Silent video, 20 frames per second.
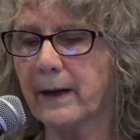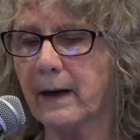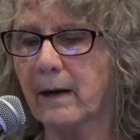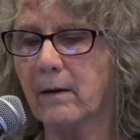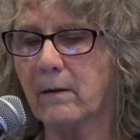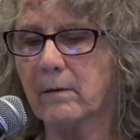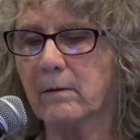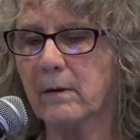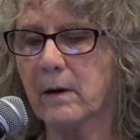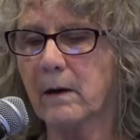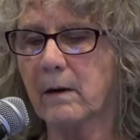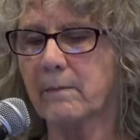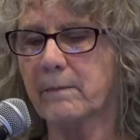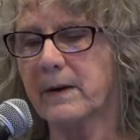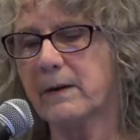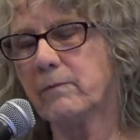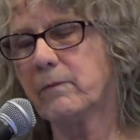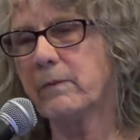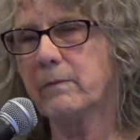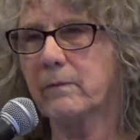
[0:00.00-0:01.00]
out, um,
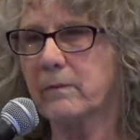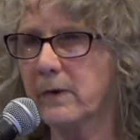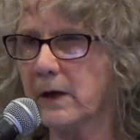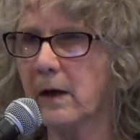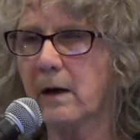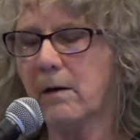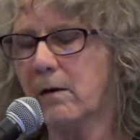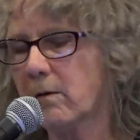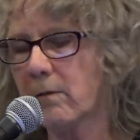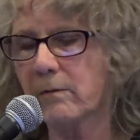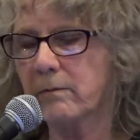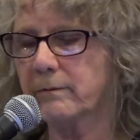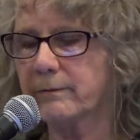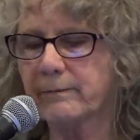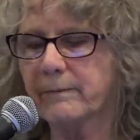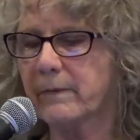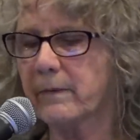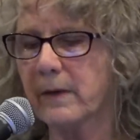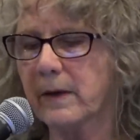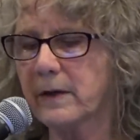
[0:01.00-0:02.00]
and you know,
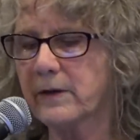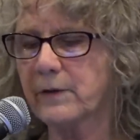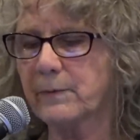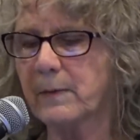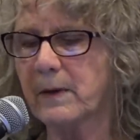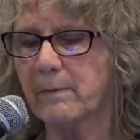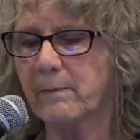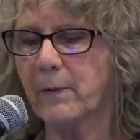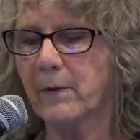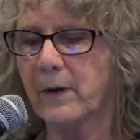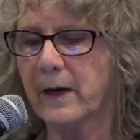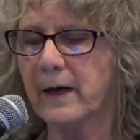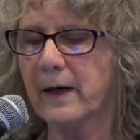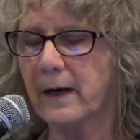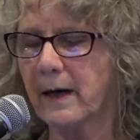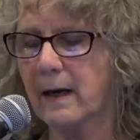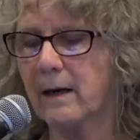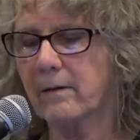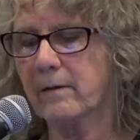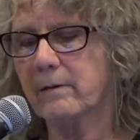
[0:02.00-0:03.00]
it's been pointed
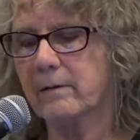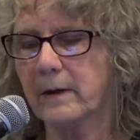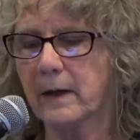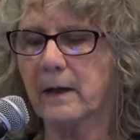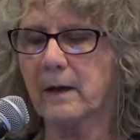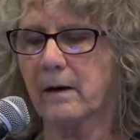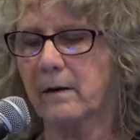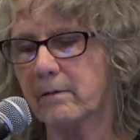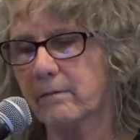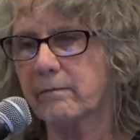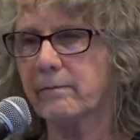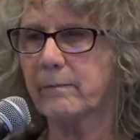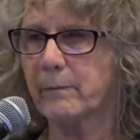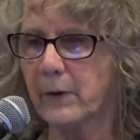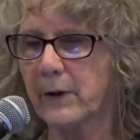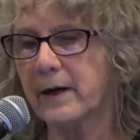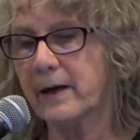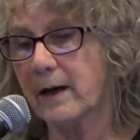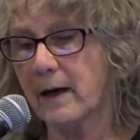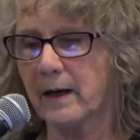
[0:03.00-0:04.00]
out, and I'll
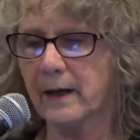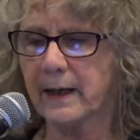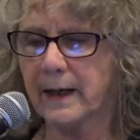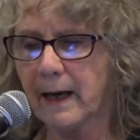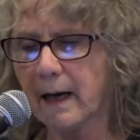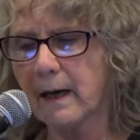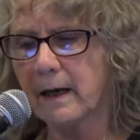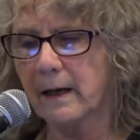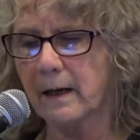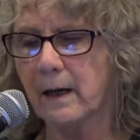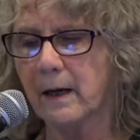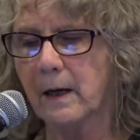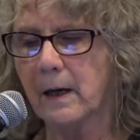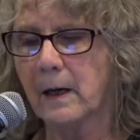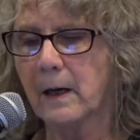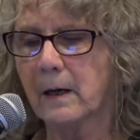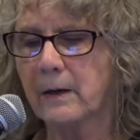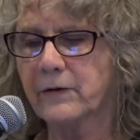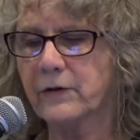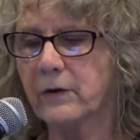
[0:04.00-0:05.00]
point it out again.
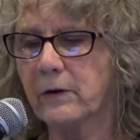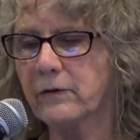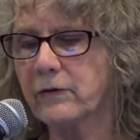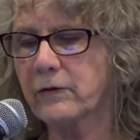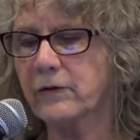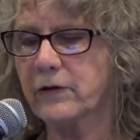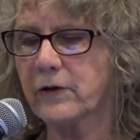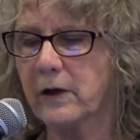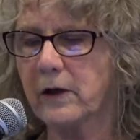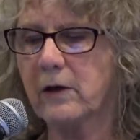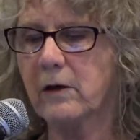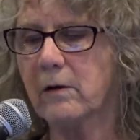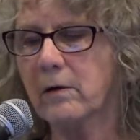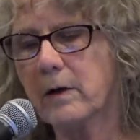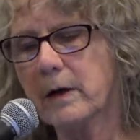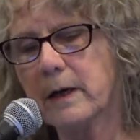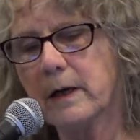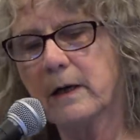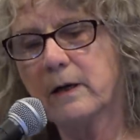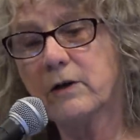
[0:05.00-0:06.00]
Social
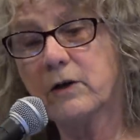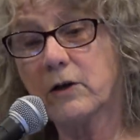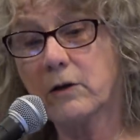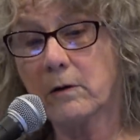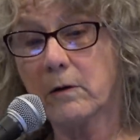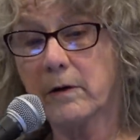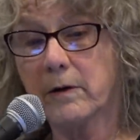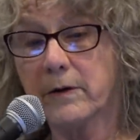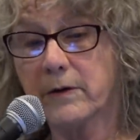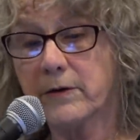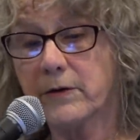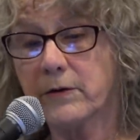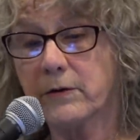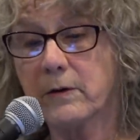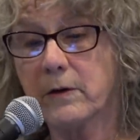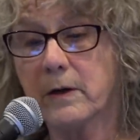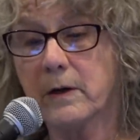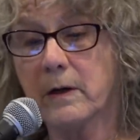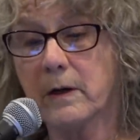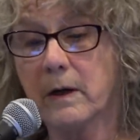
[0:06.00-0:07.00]
Security
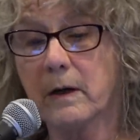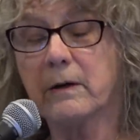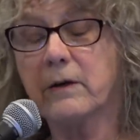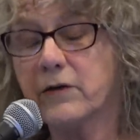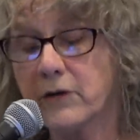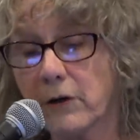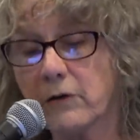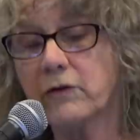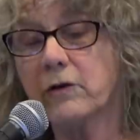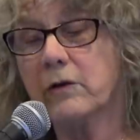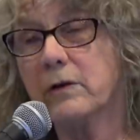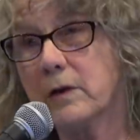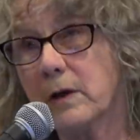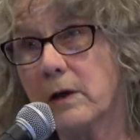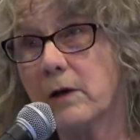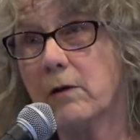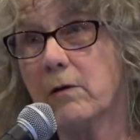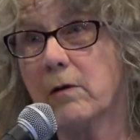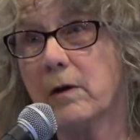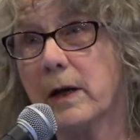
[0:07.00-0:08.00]
insurance. It, Social
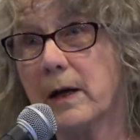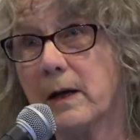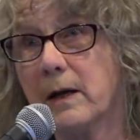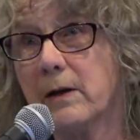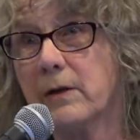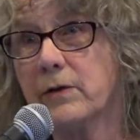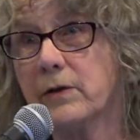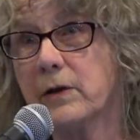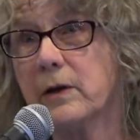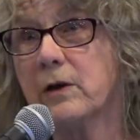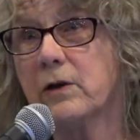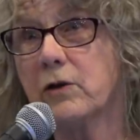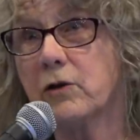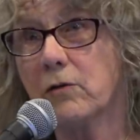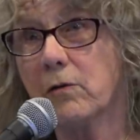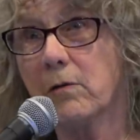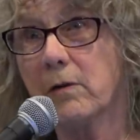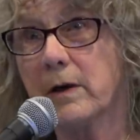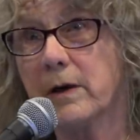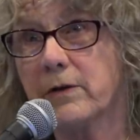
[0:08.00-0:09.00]
Security is
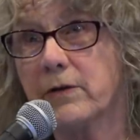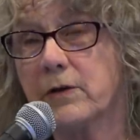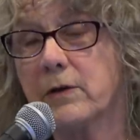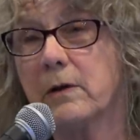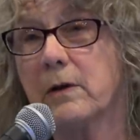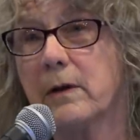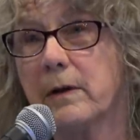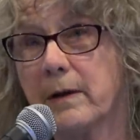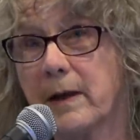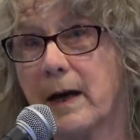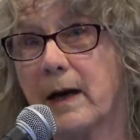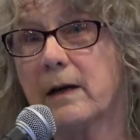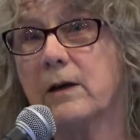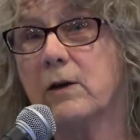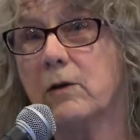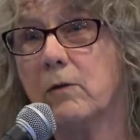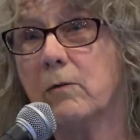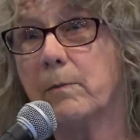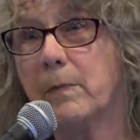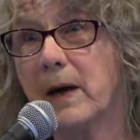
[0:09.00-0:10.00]
insurance that
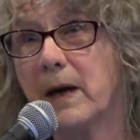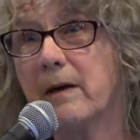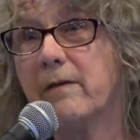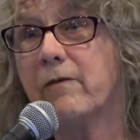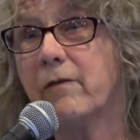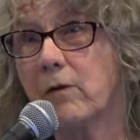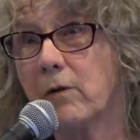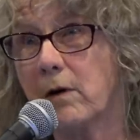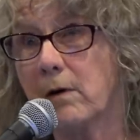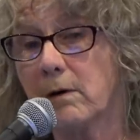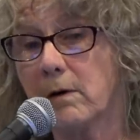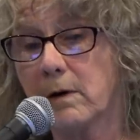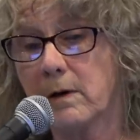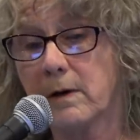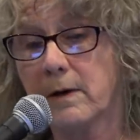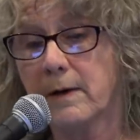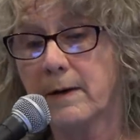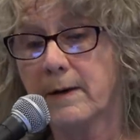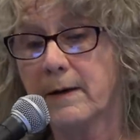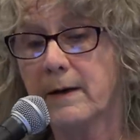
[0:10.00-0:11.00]
you pay for.
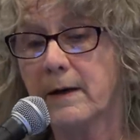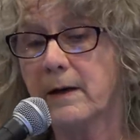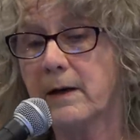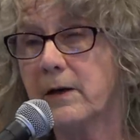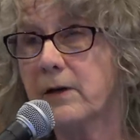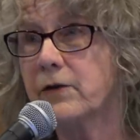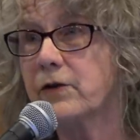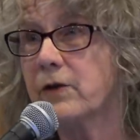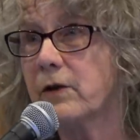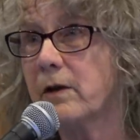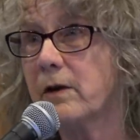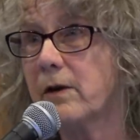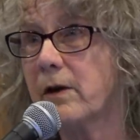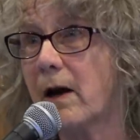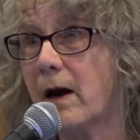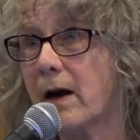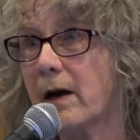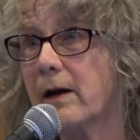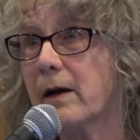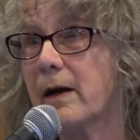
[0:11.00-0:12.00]
It is
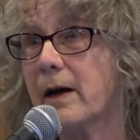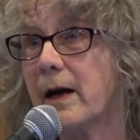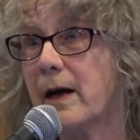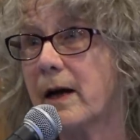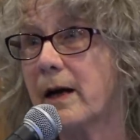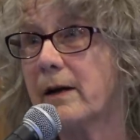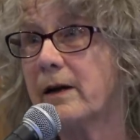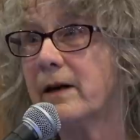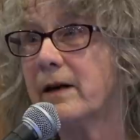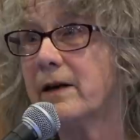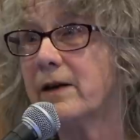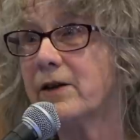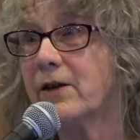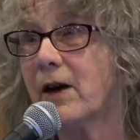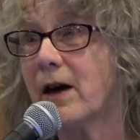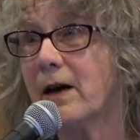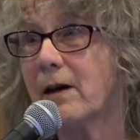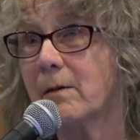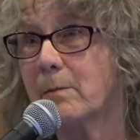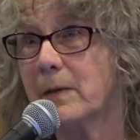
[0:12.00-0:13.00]
not an
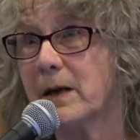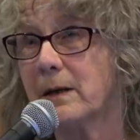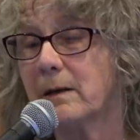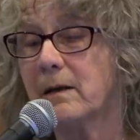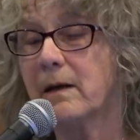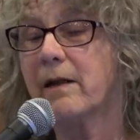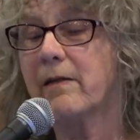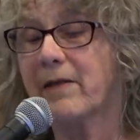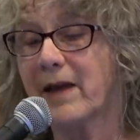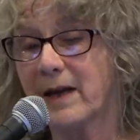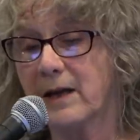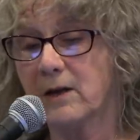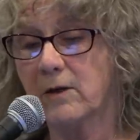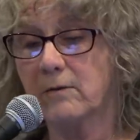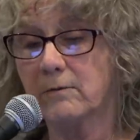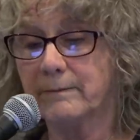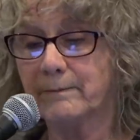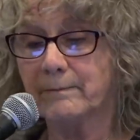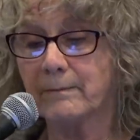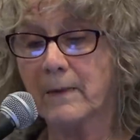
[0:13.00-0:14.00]
entitlement. Thank
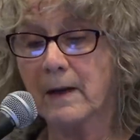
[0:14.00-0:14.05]
you.